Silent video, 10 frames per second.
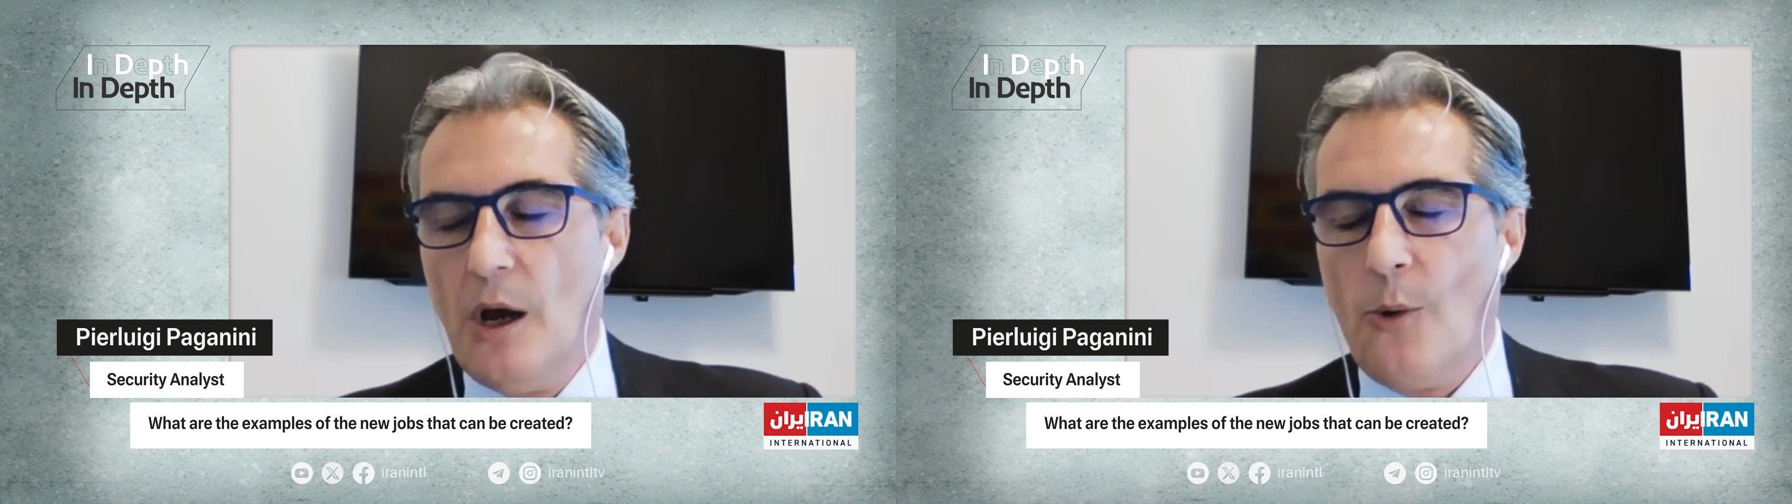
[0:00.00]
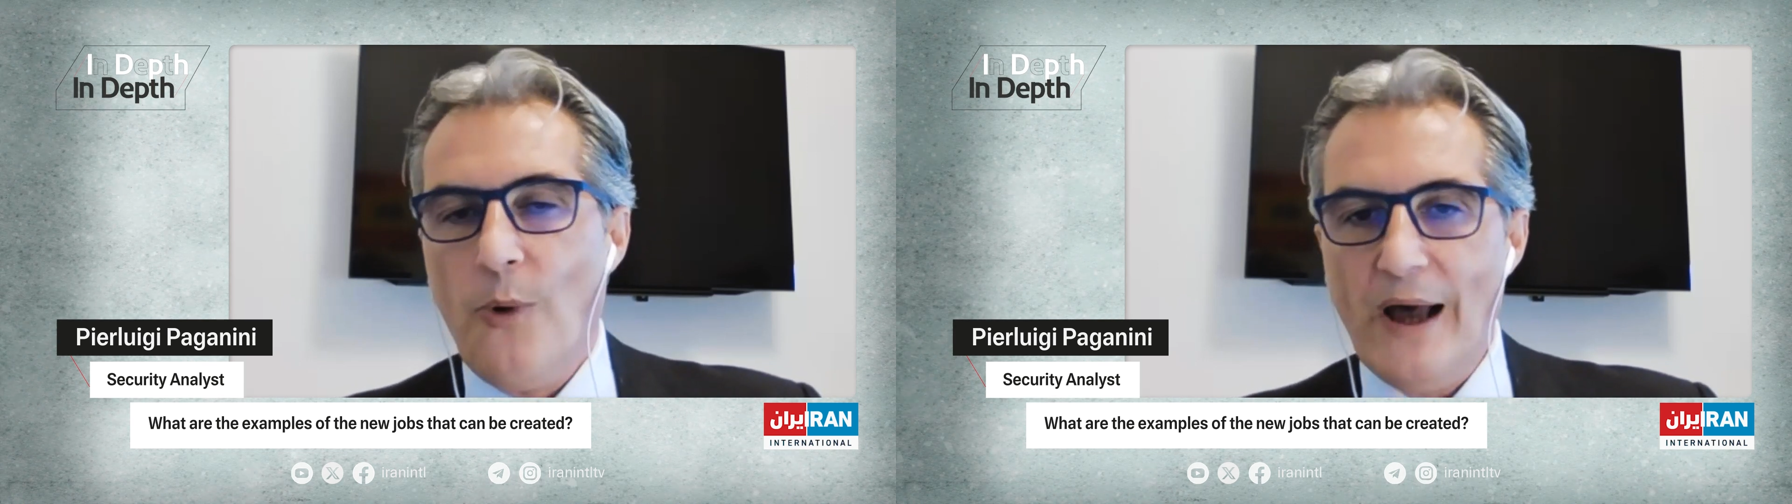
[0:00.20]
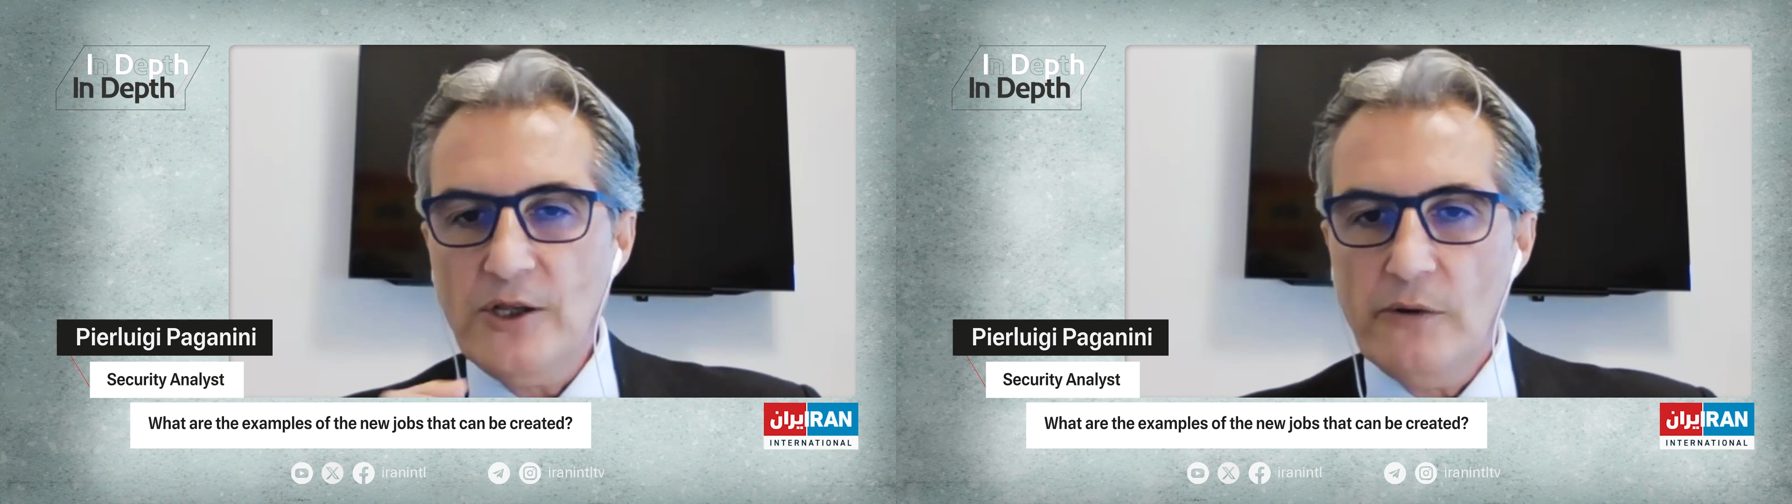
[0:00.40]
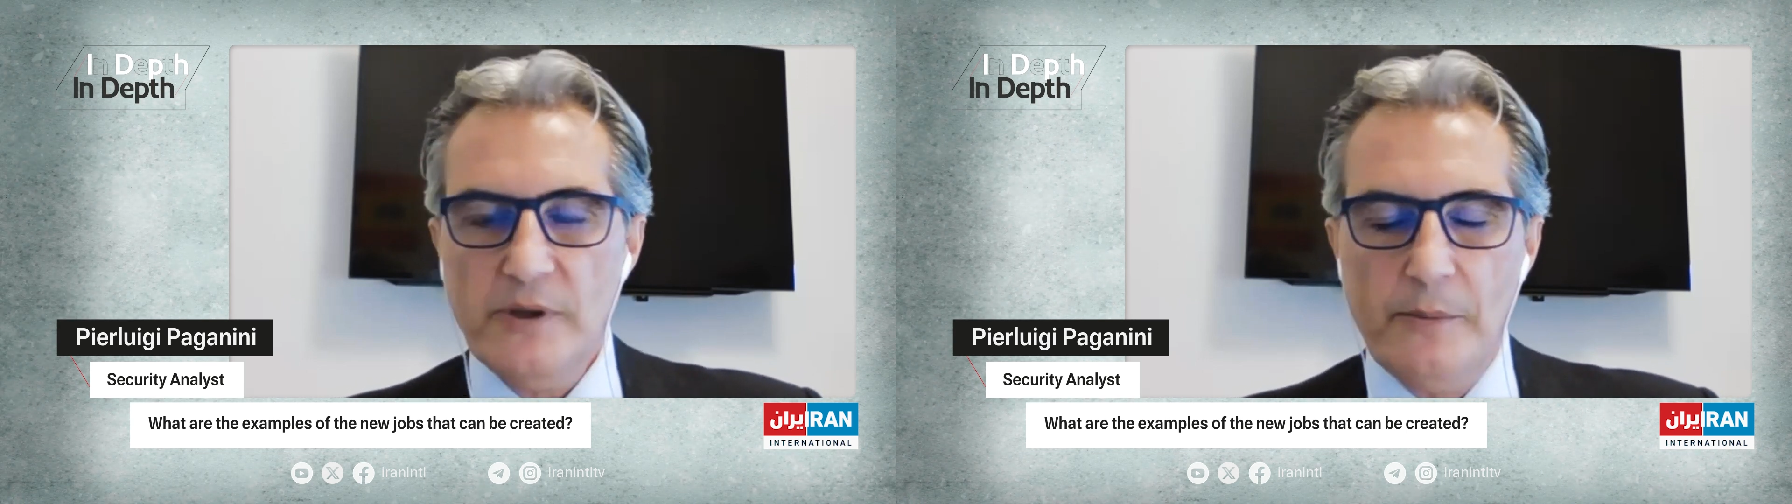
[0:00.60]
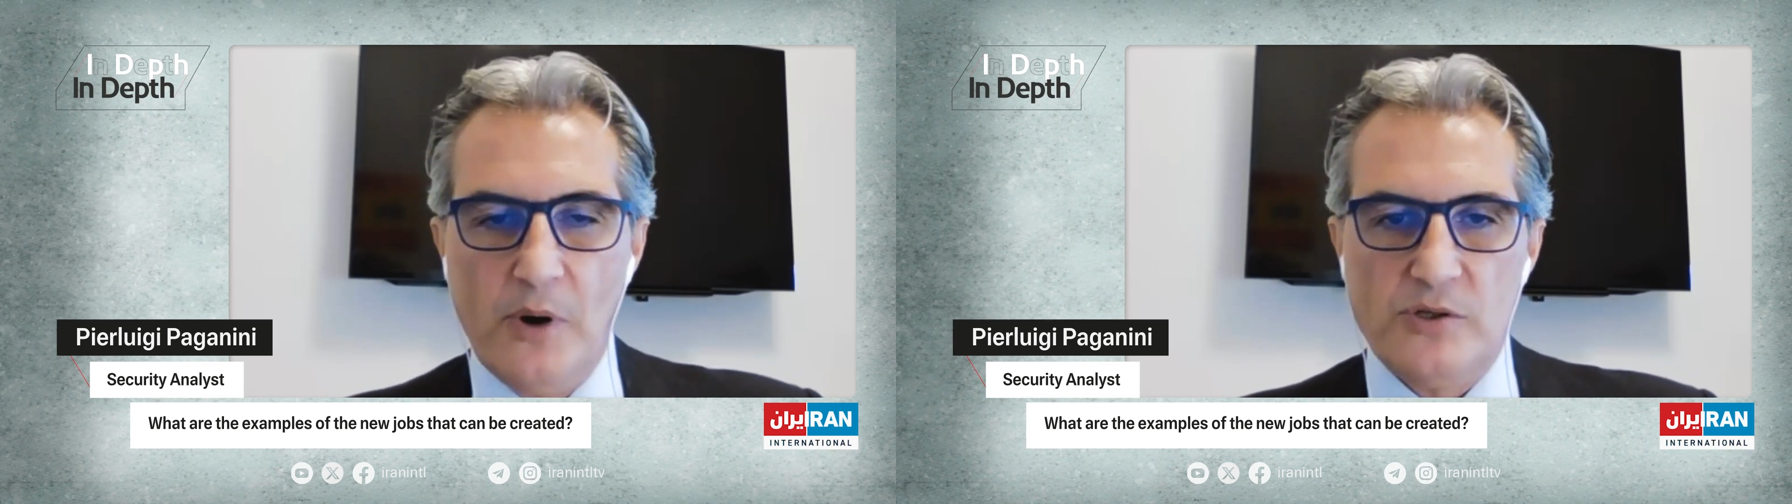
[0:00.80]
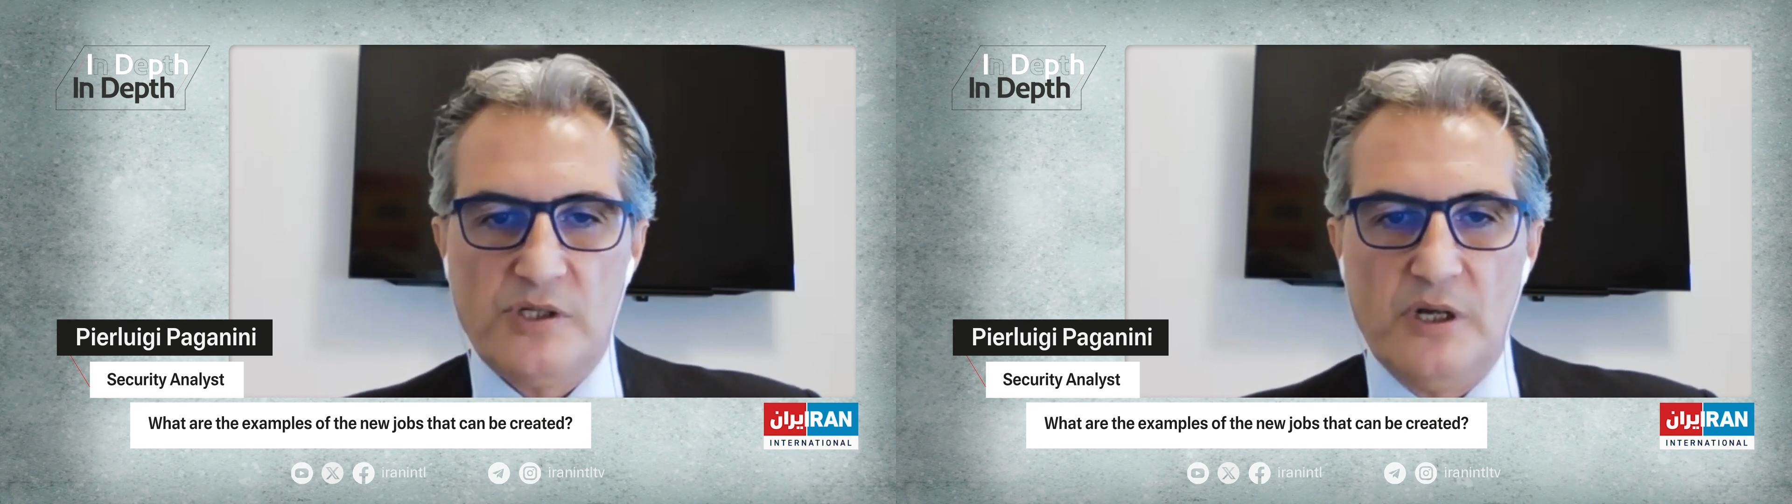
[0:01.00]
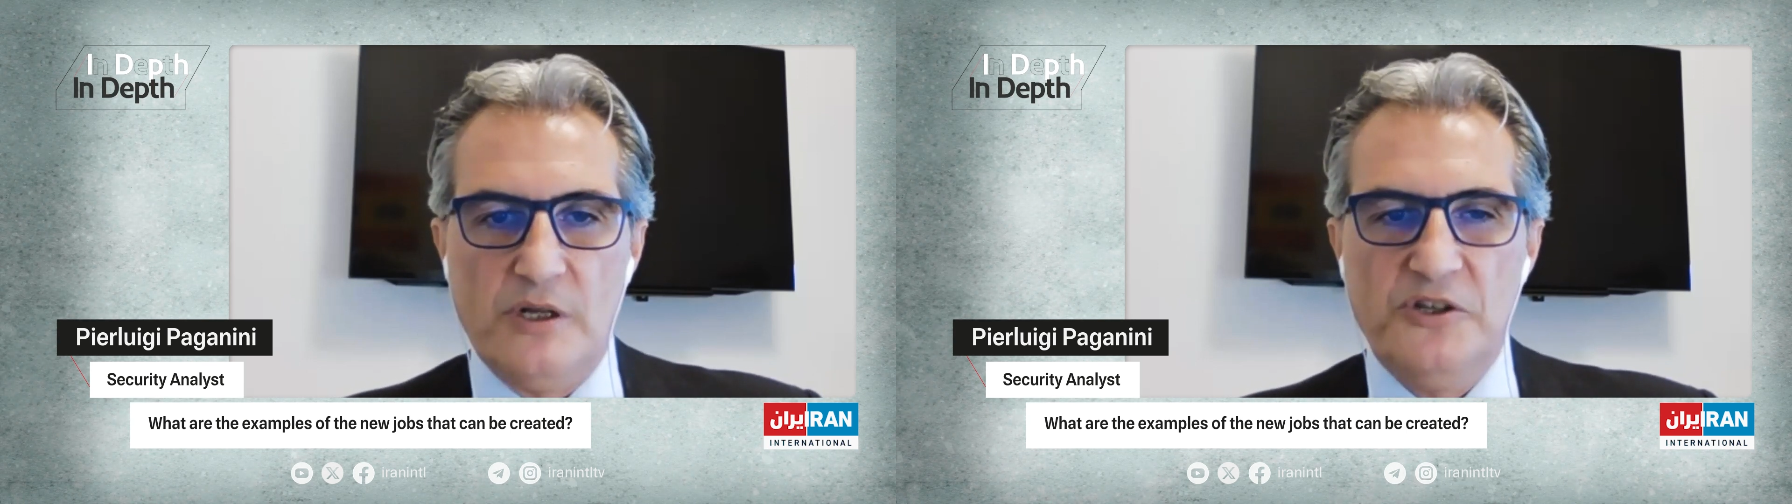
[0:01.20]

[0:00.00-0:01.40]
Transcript: One of the most